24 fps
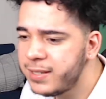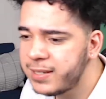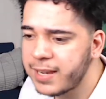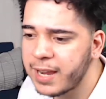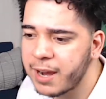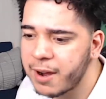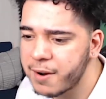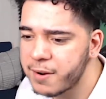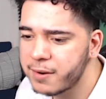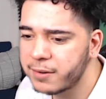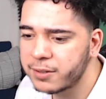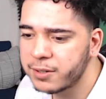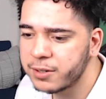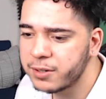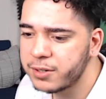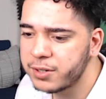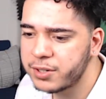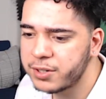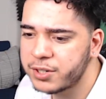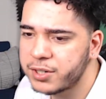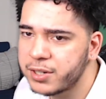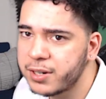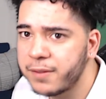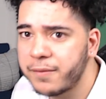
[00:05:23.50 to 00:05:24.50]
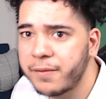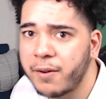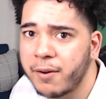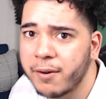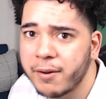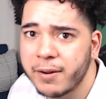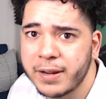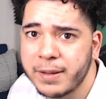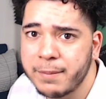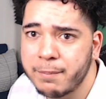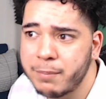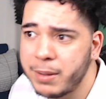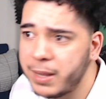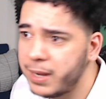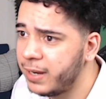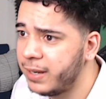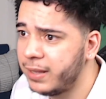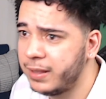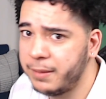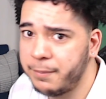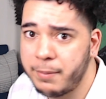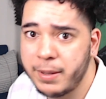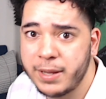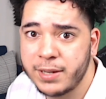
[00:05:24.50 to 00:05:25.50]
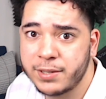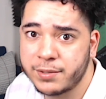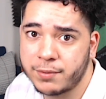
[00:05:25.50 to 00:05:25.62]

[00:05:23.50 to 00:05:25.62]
characters should have already been in the base